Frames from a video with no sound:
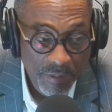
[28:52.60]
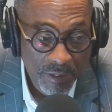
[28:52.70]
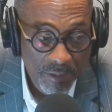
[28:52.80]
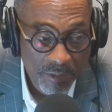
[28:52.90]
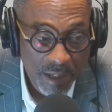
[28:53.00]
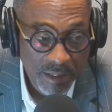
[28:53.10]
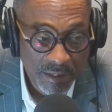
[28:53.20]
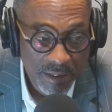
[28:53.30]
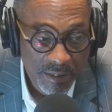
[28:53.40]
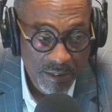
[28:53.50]
as in Frank,
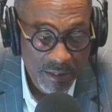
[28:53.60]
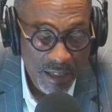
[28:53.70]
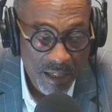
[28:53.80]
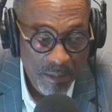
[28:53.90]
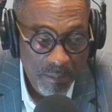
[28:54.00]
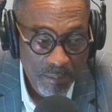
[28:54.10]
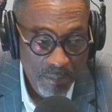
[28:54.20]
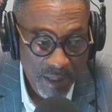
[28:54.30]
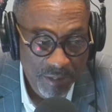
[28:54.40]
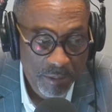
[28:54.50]
T as in Tom,
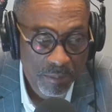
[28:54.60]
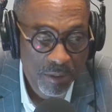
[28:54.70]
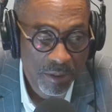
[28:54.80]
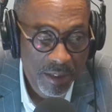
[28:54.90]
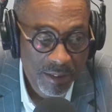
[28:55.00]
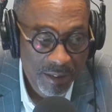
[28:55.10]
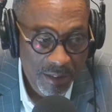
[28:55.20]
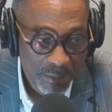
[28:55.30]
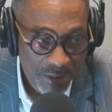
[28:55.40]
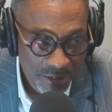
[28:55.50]
B as in Boyd, the
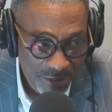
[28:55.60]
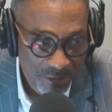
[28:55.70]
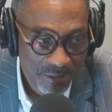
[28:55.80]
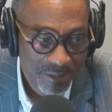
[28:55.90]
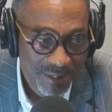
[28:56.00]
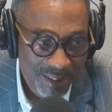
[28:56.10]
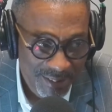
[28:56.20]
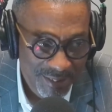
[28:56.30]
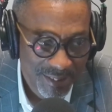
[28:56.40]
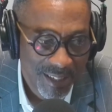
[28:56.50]
number two, T
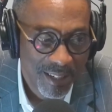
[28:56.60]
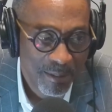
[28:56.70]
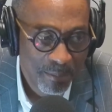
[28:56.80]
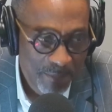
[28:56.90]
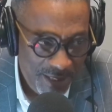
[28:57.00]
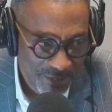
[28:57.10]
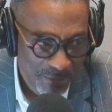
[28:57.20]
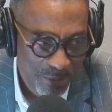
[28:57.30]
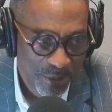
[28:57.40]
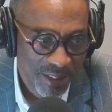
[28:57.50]
as in Tom, B as in
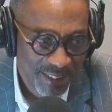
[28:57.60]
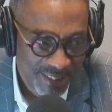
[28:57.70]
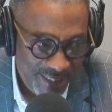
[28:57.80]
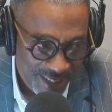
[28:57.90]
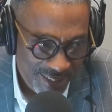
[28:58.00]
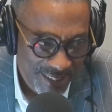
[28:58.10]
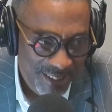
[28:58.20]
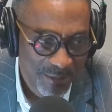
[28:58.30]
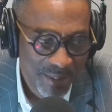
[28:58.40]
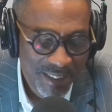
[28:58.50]

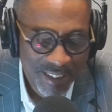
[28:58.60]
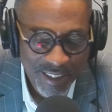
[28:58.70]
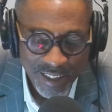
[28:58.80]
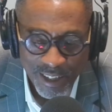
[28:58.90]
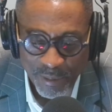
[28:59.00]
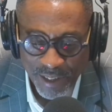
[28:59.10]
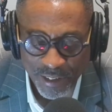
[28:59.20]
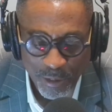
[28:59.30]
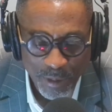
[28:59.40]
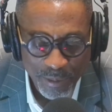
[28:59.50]
Boyd.com. Um, okay. that's
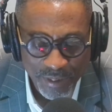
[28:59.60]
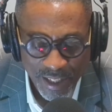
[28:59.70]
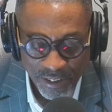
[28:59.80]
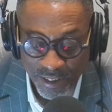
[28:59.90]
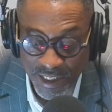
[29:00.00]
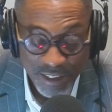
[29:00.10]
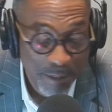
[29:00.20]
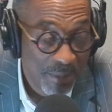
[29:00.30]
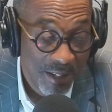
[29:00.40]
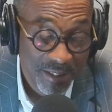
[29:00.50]
our website. So you can I, get on
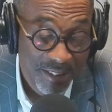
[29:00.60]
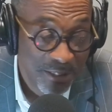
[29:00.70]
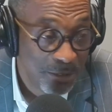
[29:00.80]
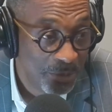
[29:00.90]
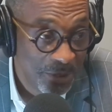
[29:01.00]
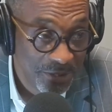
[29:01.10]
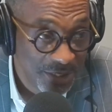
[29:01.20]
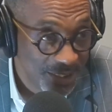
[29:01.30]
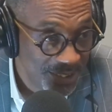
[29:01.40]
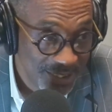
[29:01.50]
Barnes and Nobles
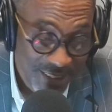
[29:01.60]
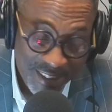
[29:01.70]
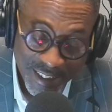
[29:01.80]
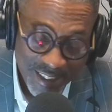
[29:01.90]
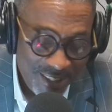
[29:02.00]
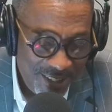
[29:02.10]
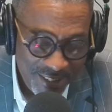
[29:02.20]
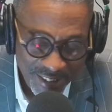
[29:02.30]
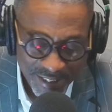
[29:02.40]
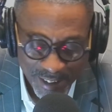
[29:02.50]
and yeah, all
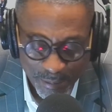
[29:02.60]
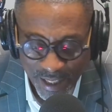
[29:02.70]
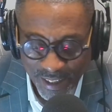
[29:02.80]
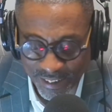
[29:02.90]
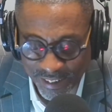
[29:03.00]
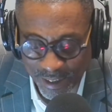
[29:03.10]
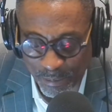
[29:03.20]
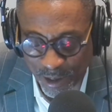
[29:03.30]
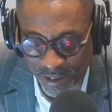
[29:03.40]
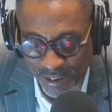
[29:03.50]
that stuff. Yeah. But I like to say
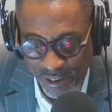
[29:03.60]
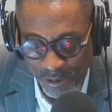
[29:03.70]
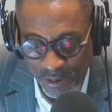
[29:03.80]
Barnes and Noble